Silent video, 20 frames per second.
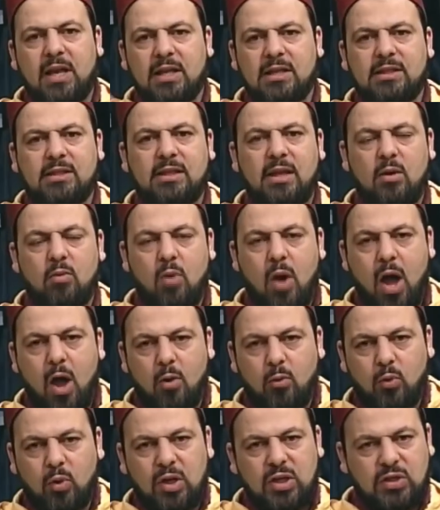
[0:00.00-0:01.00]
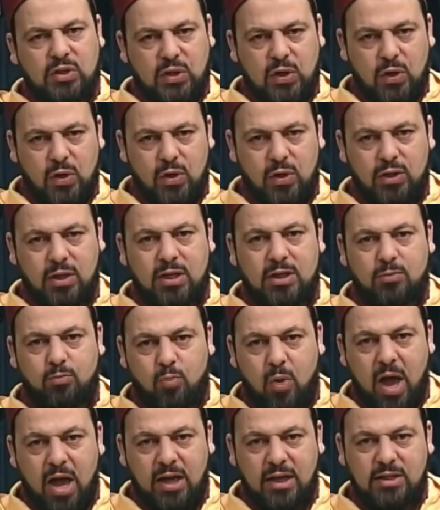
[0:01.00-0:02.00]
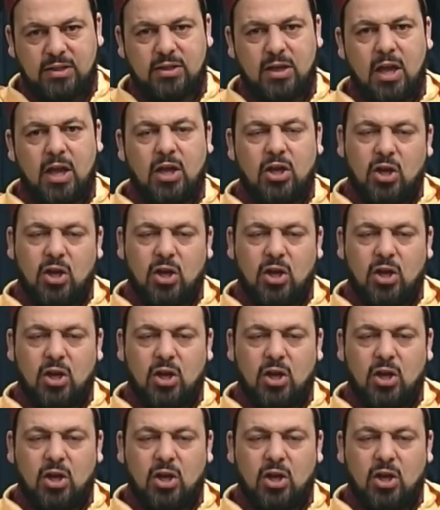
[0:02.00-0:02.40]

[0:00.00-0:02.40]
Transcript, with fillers: can say, wow, he's good, he's pious,